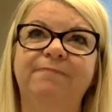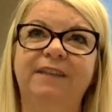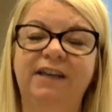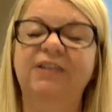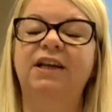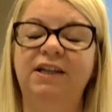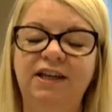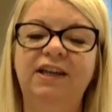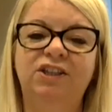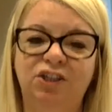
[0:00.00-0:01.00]

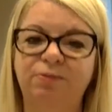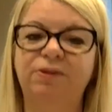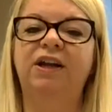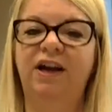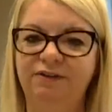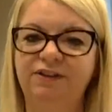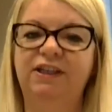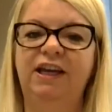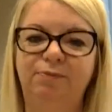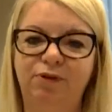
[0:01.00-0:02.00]
it's something I have to
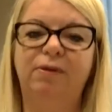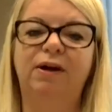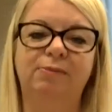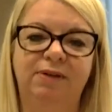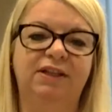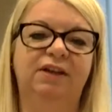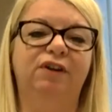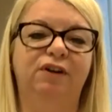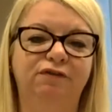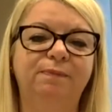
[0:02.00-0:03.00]
keep reminding myself of.